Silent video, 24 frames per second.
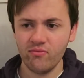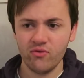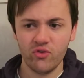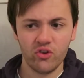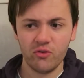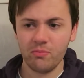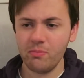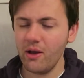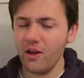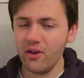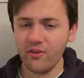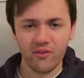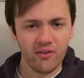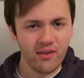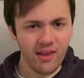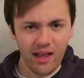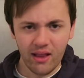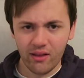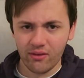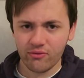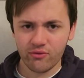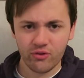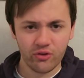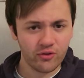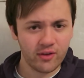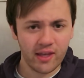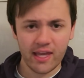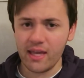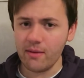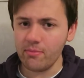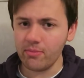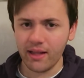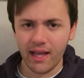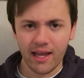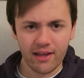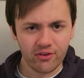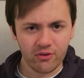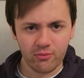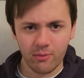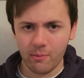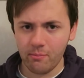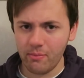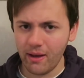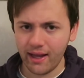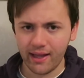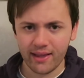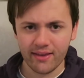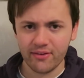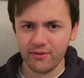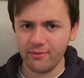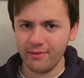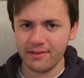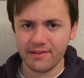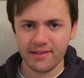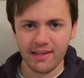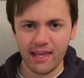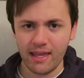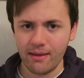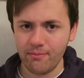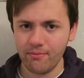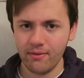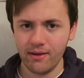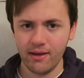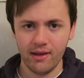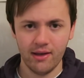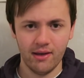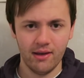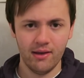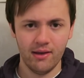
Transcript: Just personnel, just key players coming back into the team.